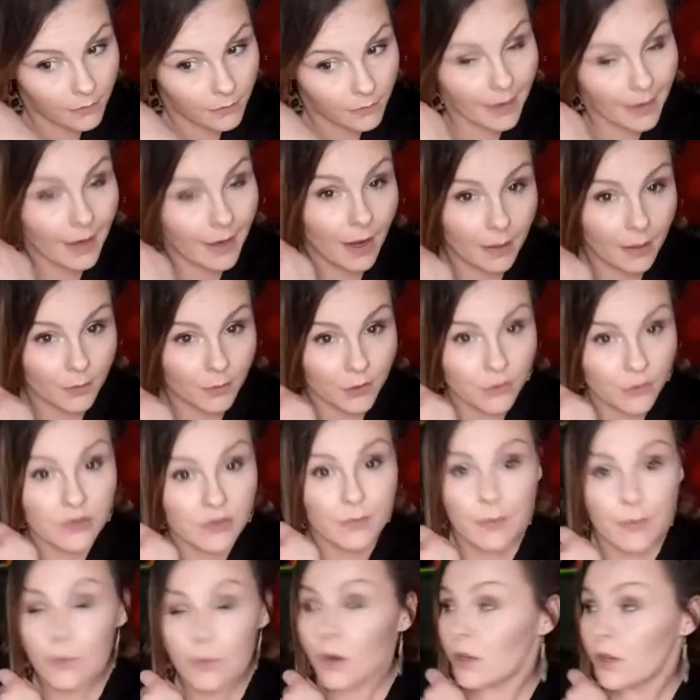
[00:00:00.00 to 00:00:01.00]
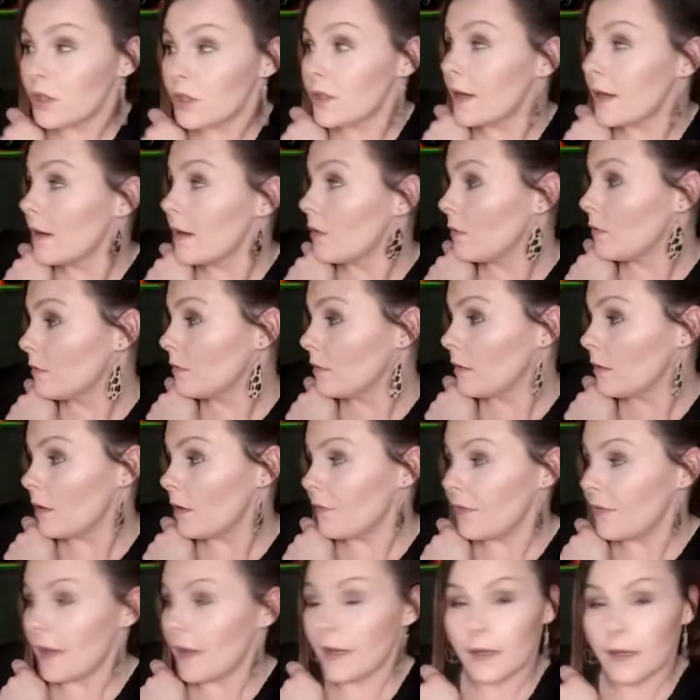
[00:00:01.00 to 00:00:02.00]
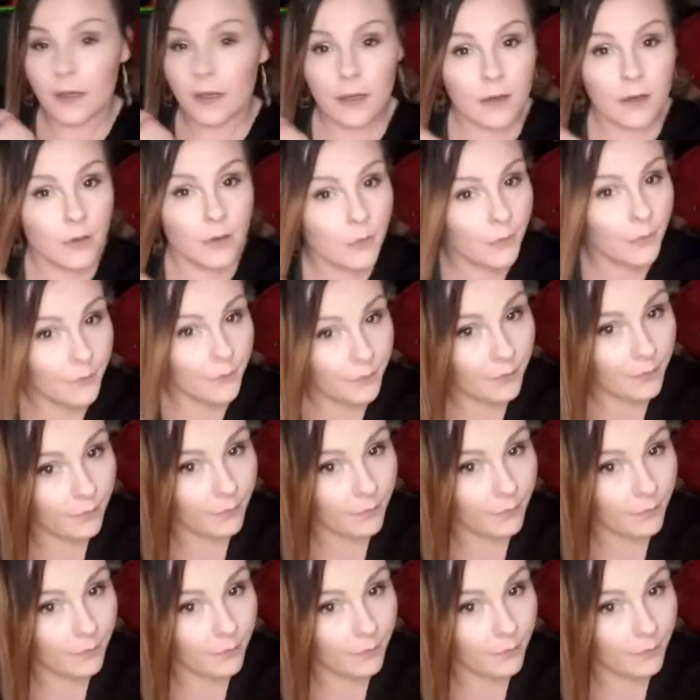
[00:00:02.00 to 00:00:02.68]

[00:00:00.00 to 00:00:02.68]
I gotta use my brush now. Thank you.